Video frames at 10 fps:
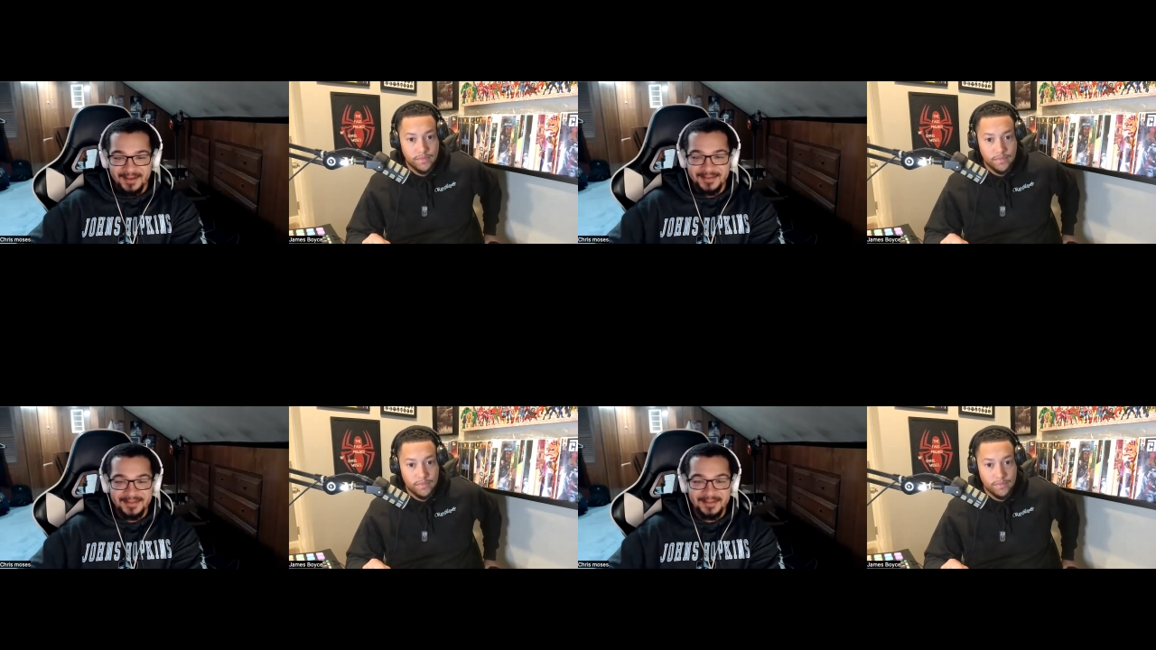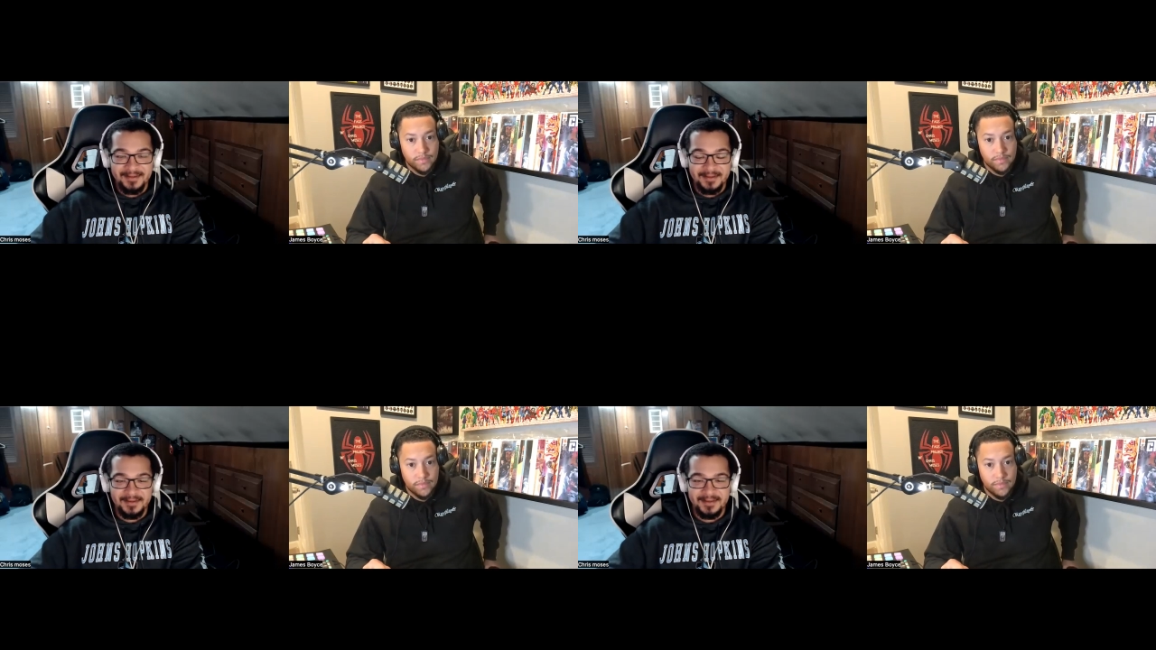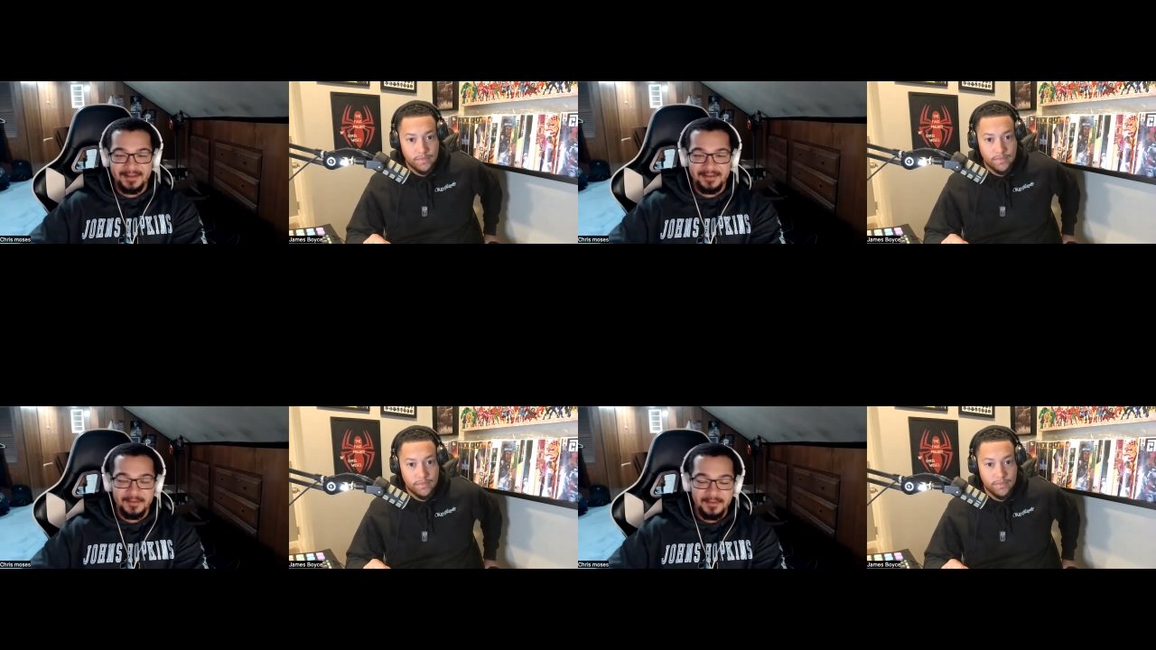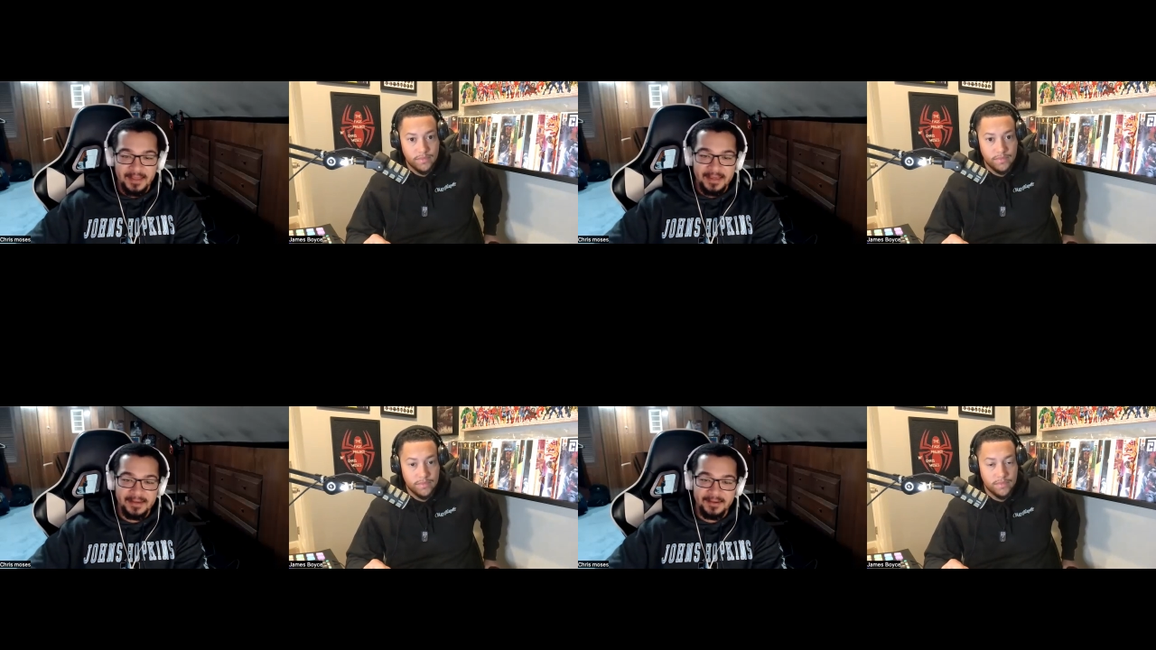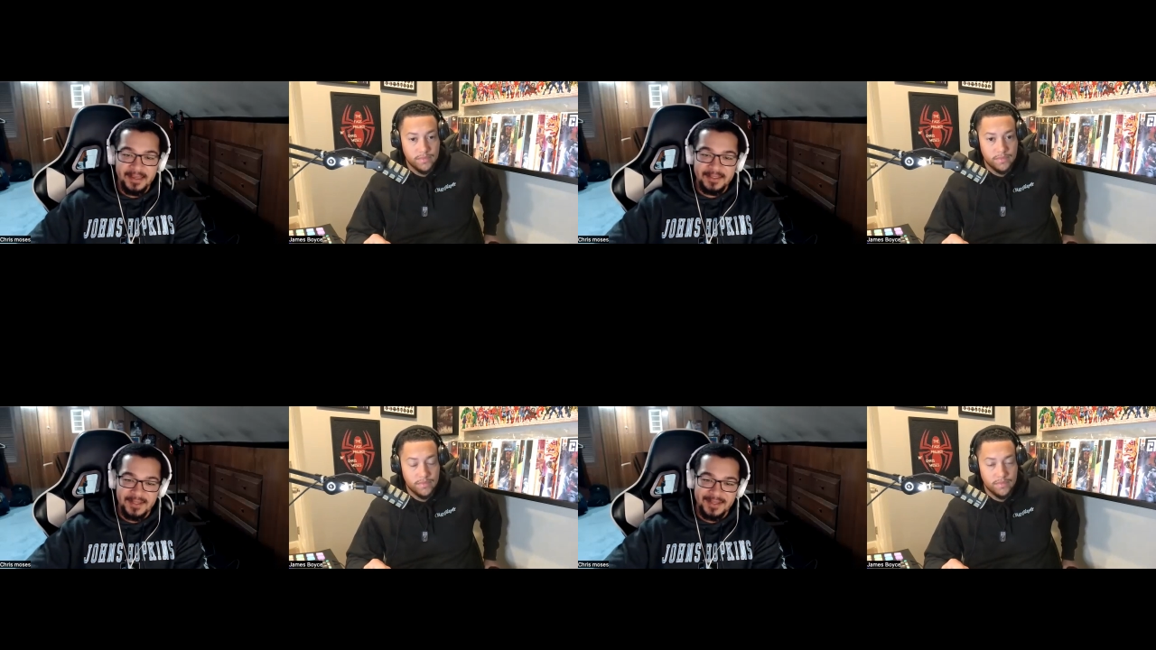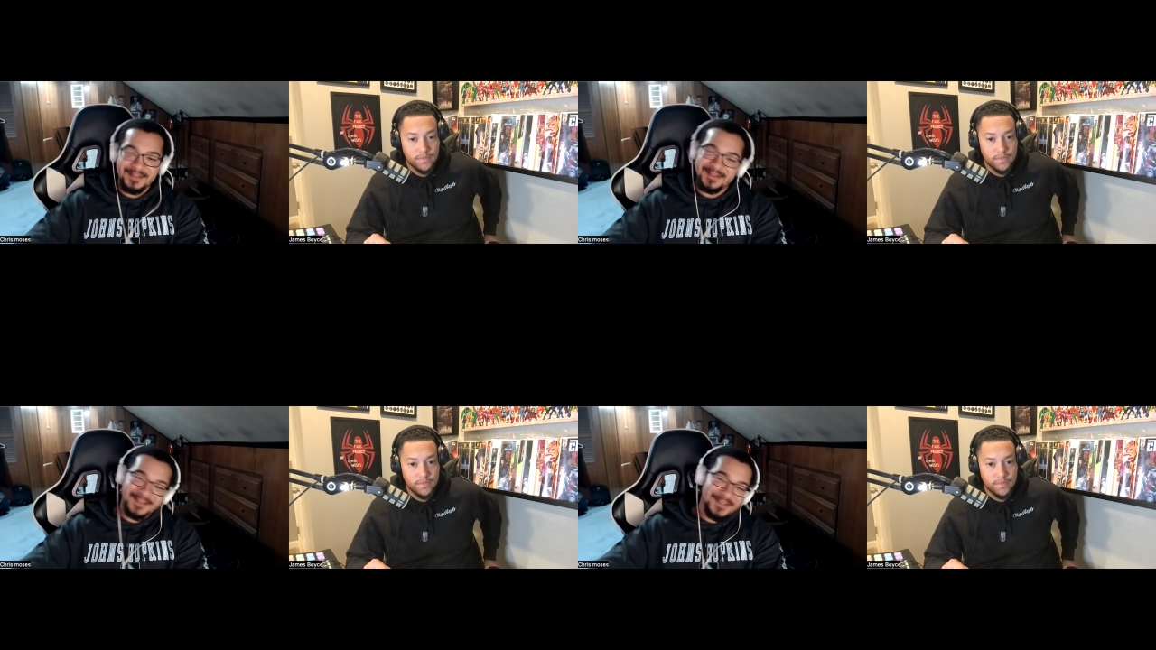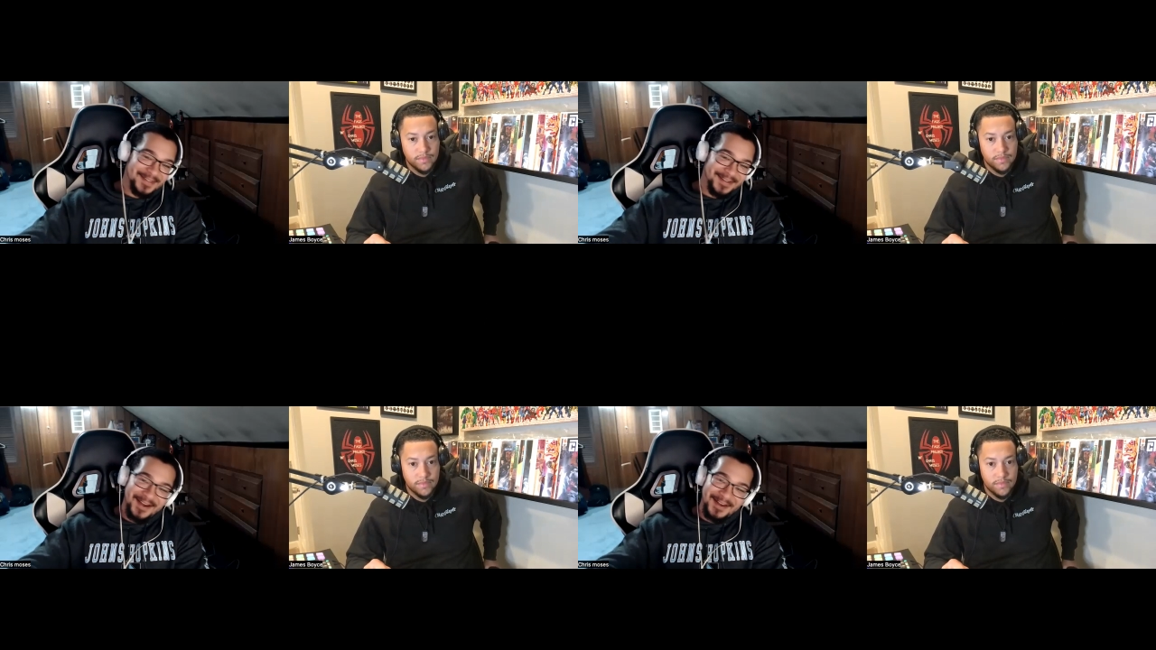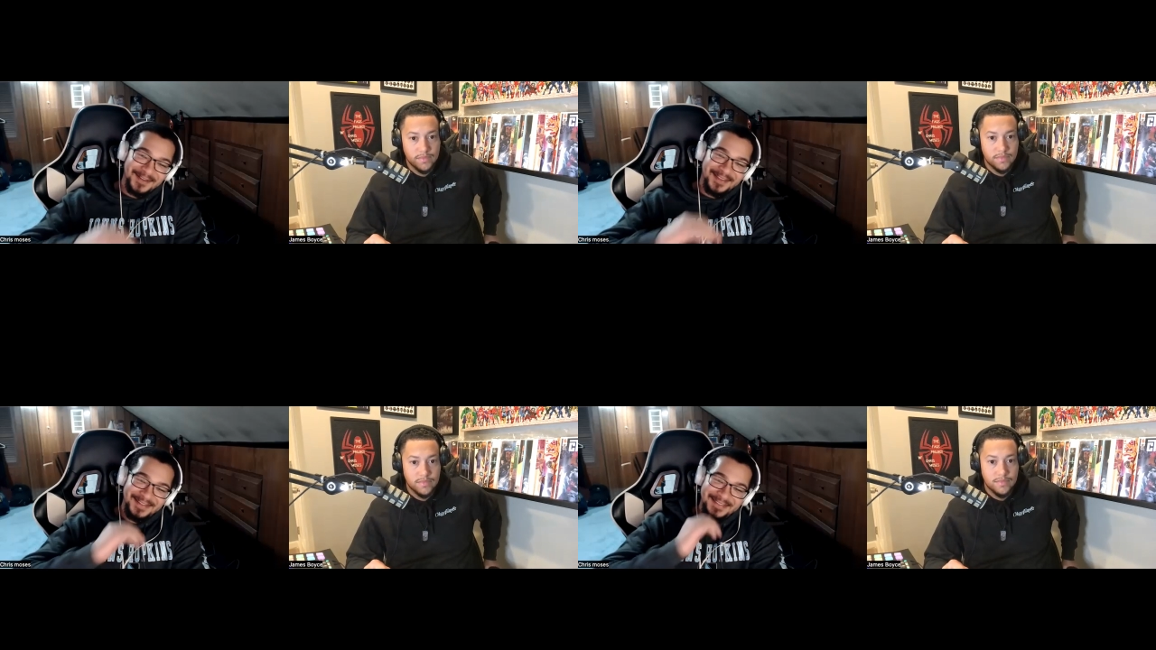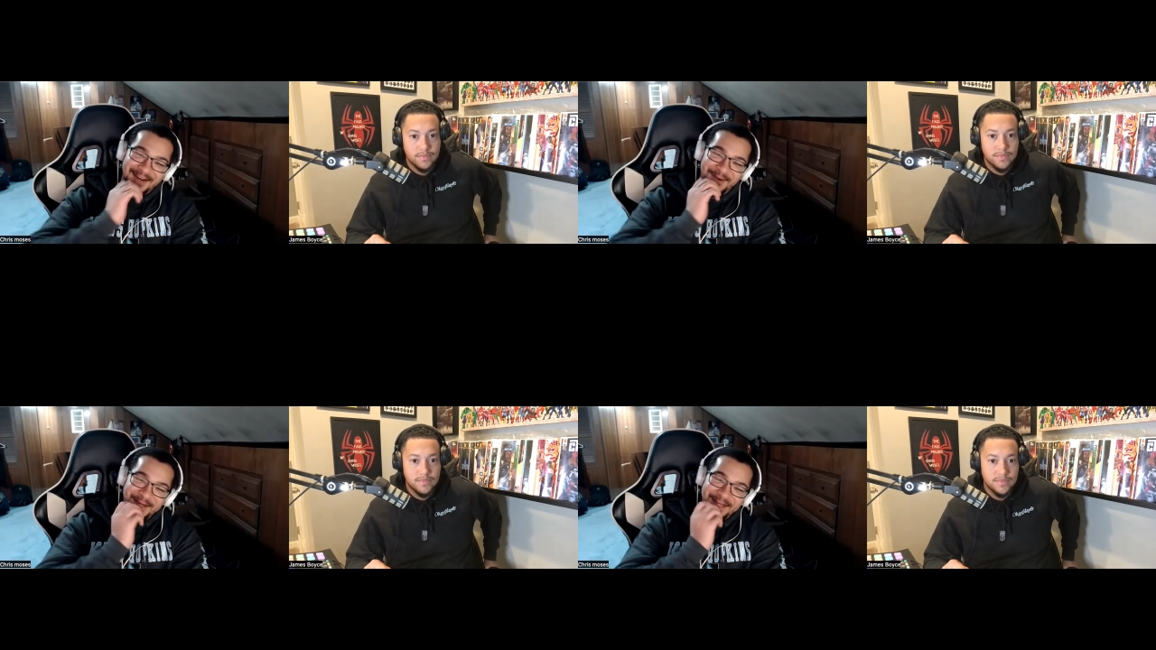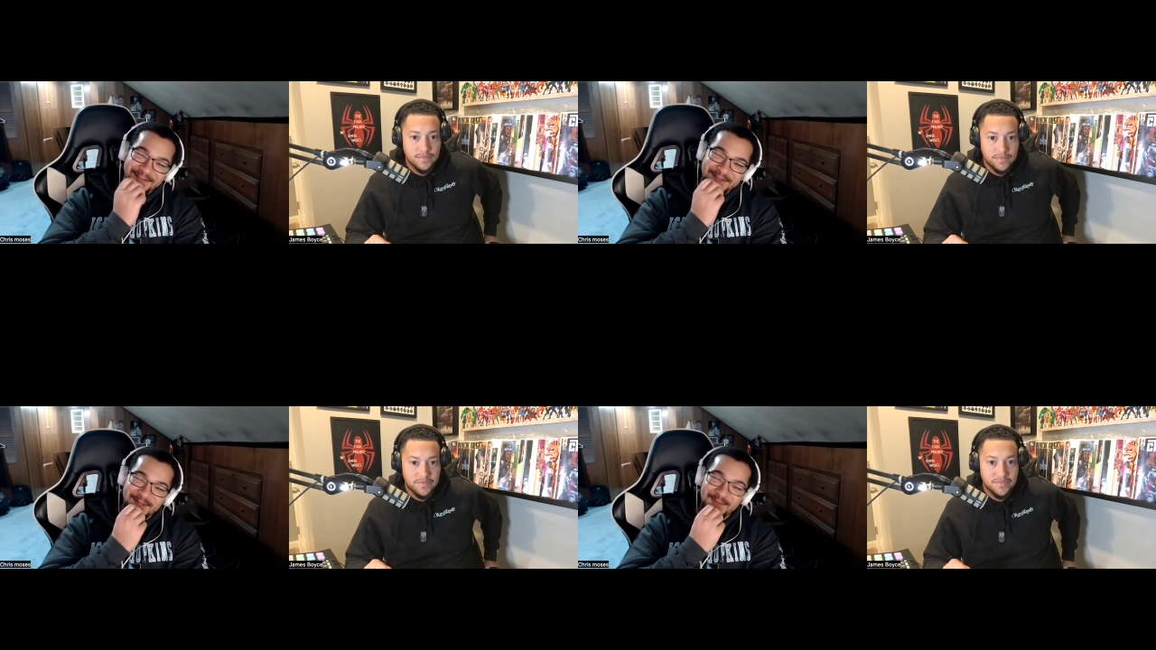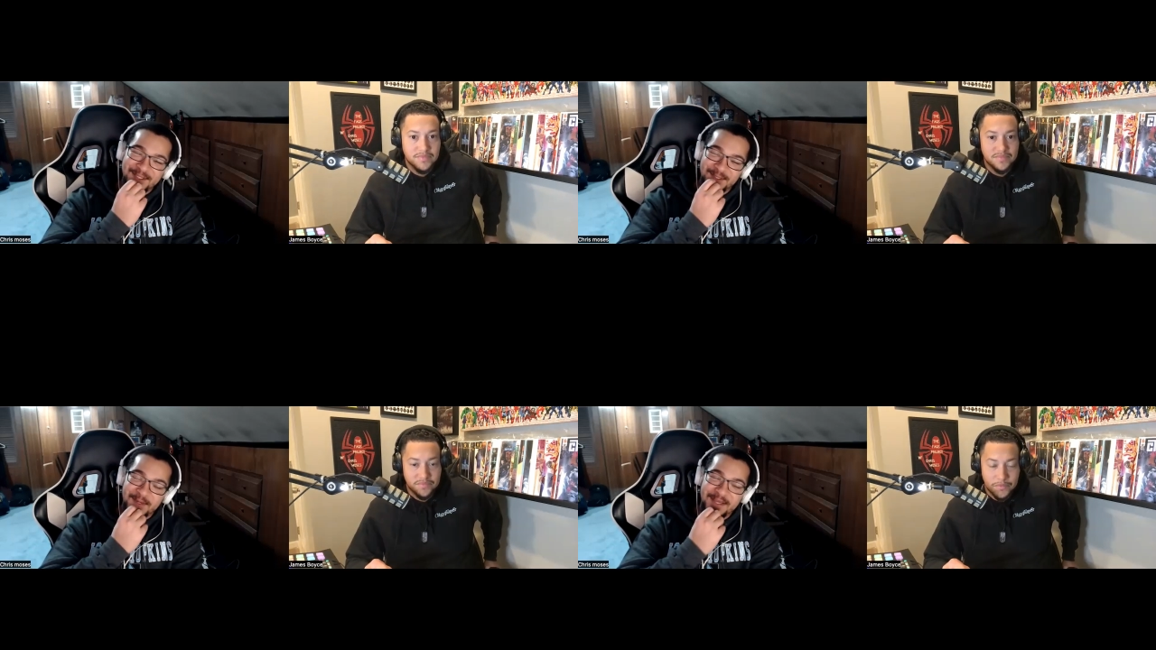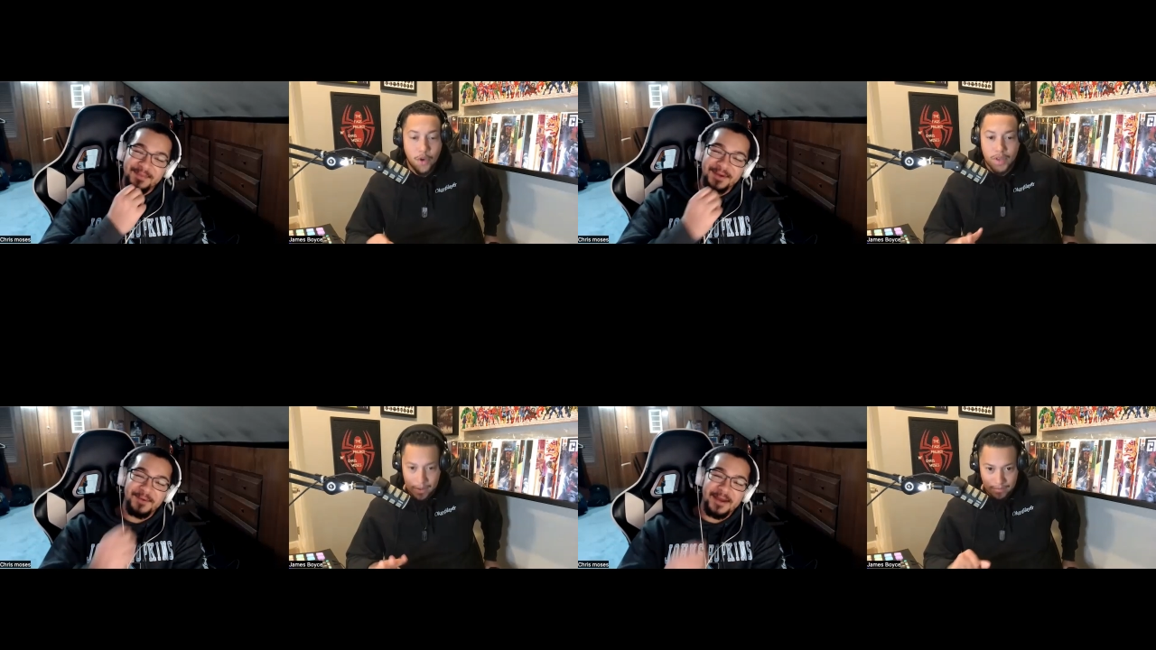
Speaker 1: it, eh, like it's it's it's you know like I said, I don't want to give too much away, but okay.